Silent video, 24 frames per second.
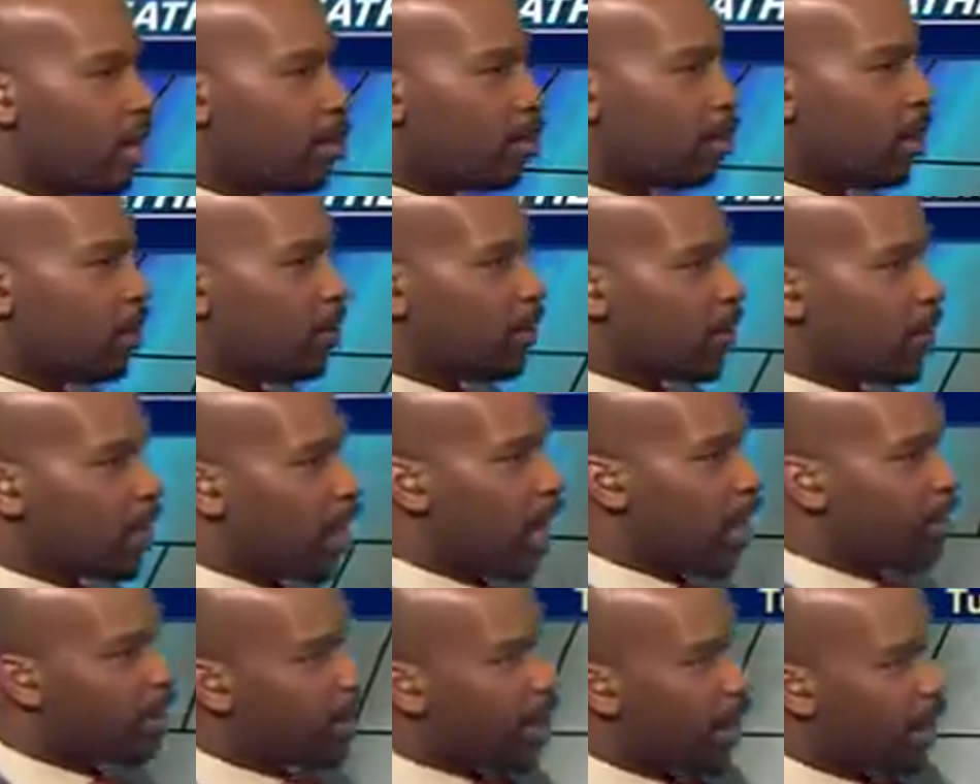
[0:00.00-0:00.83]
And believe it or
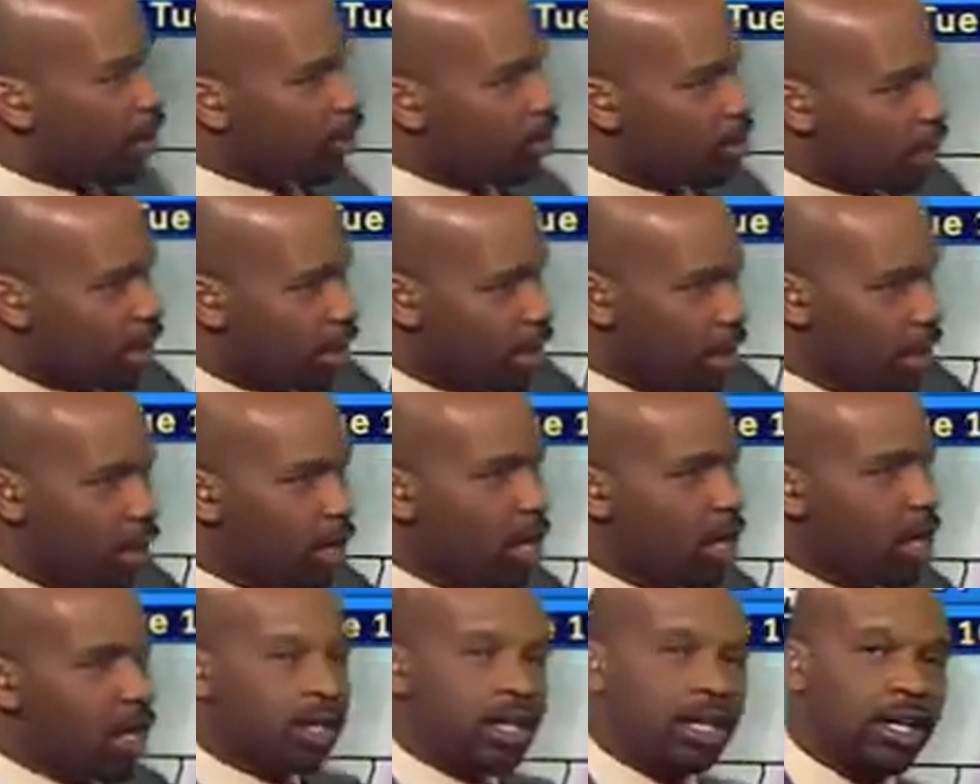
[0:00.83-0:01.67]
not, we actually get a
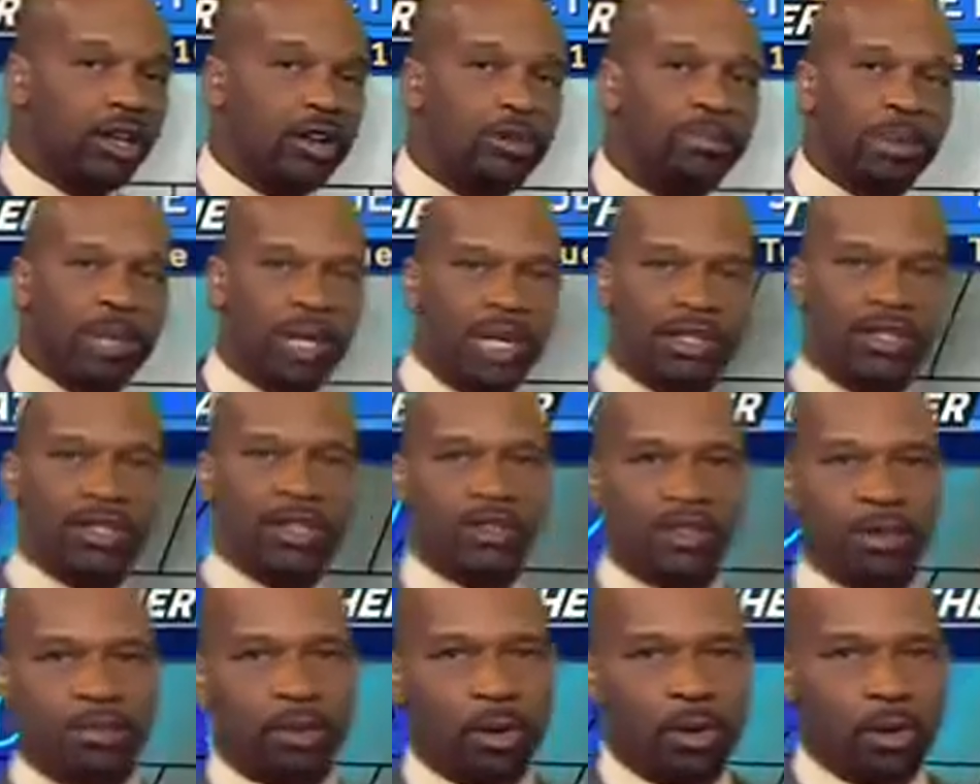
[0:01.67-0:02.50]
little piece
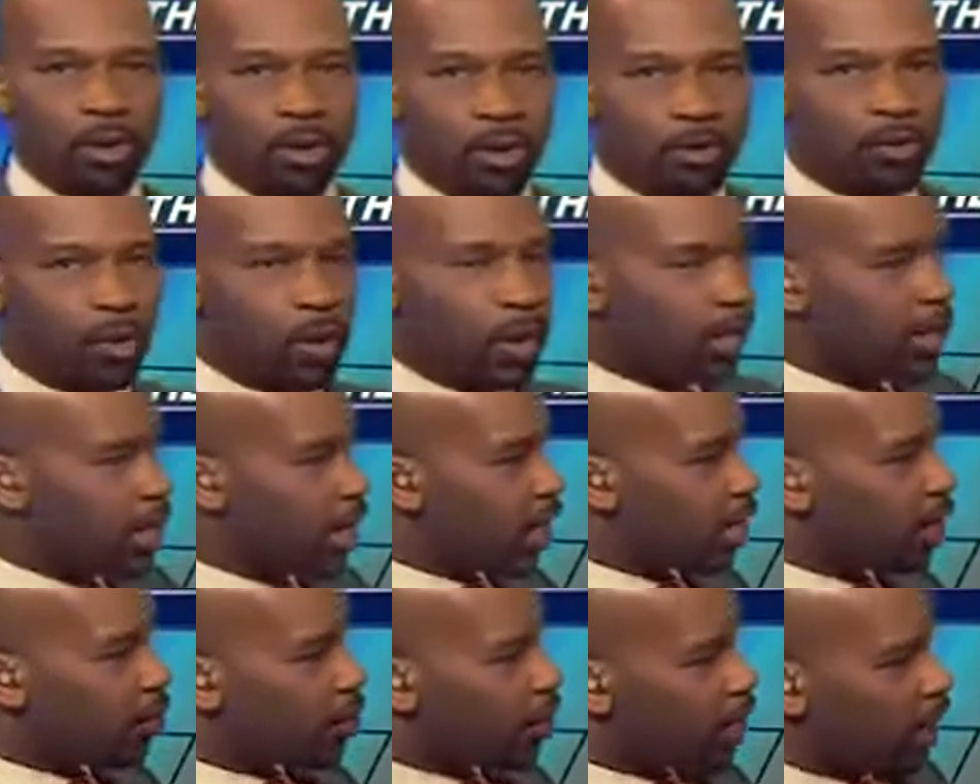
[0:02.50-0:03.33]
of the polar
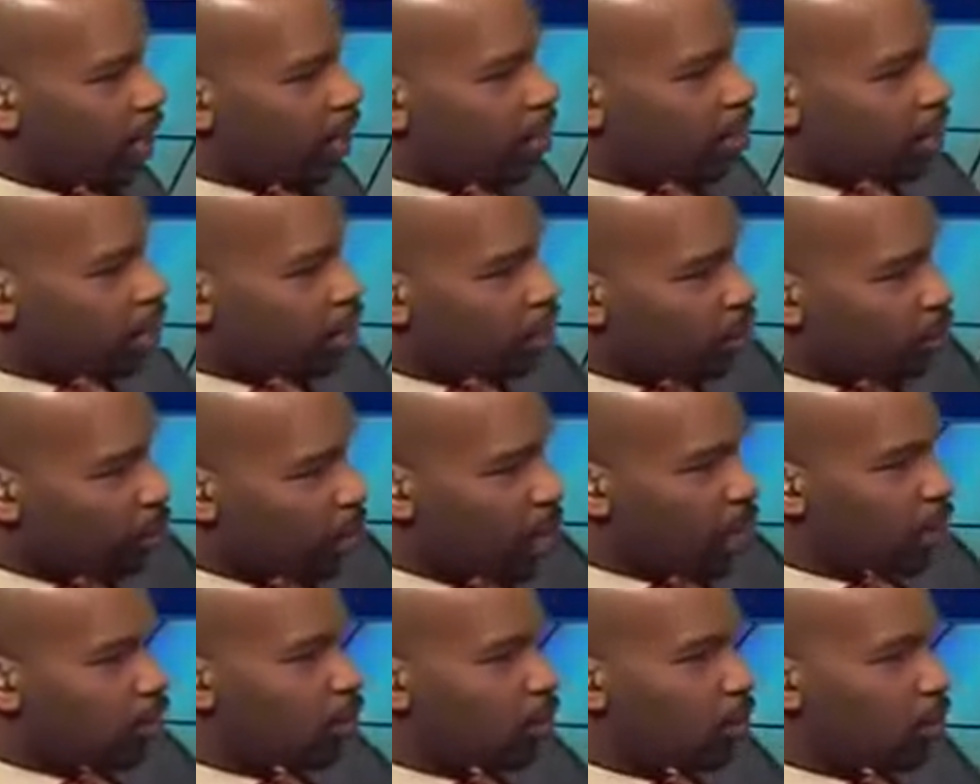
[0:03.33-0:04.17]
vortex, which actually
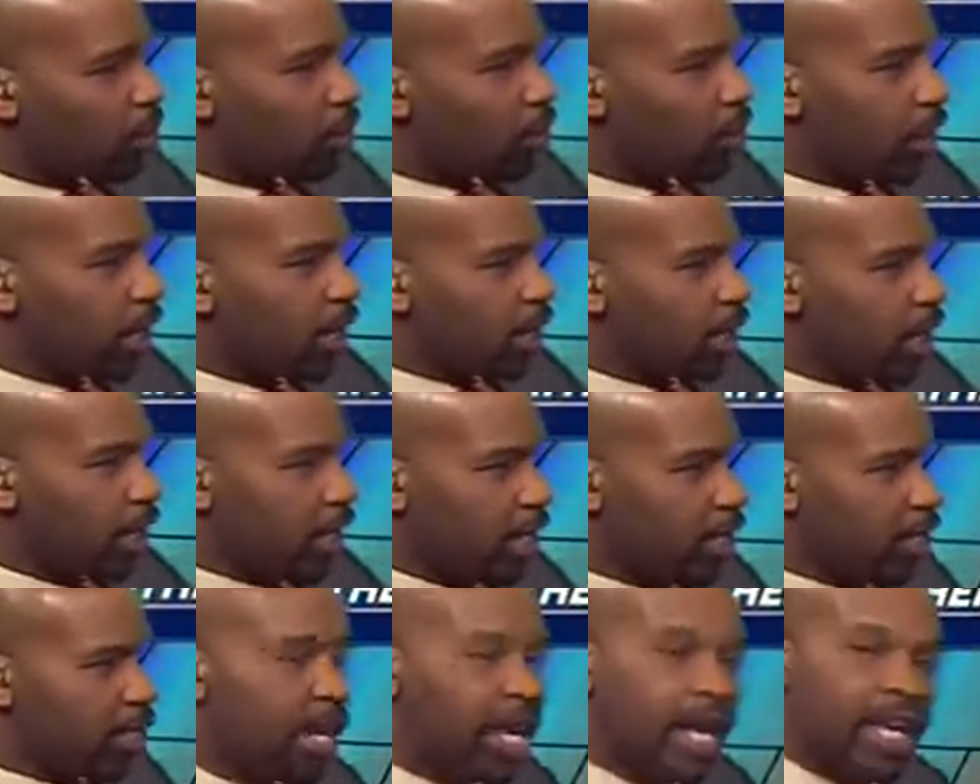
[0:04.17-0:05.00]
swings through the Great
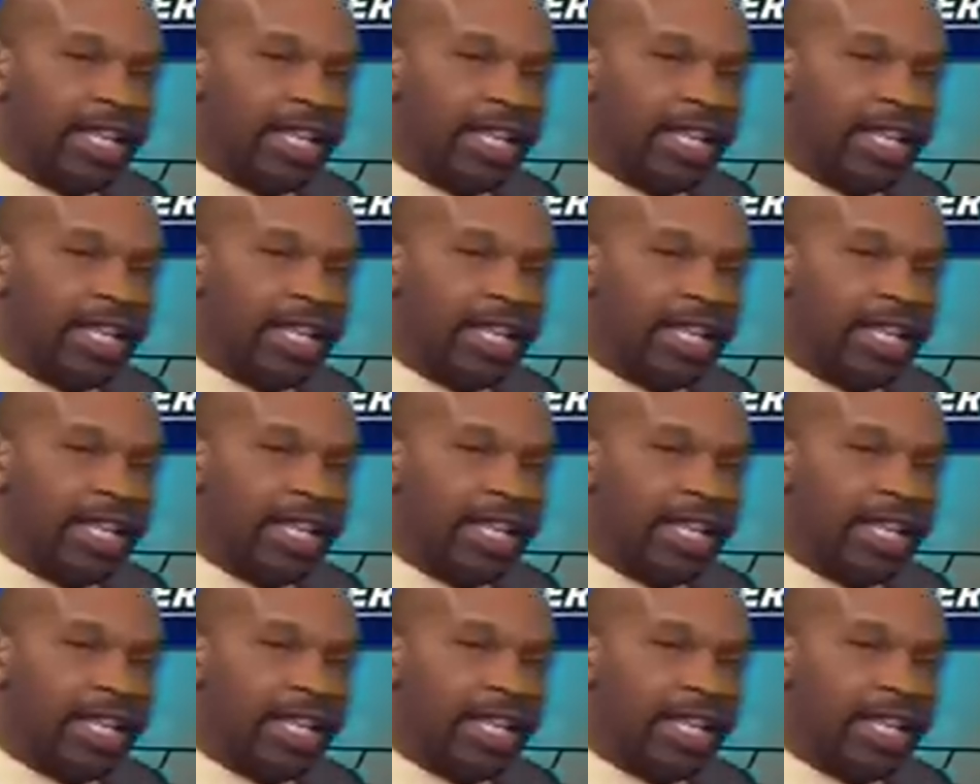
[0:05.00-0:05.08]
Lakes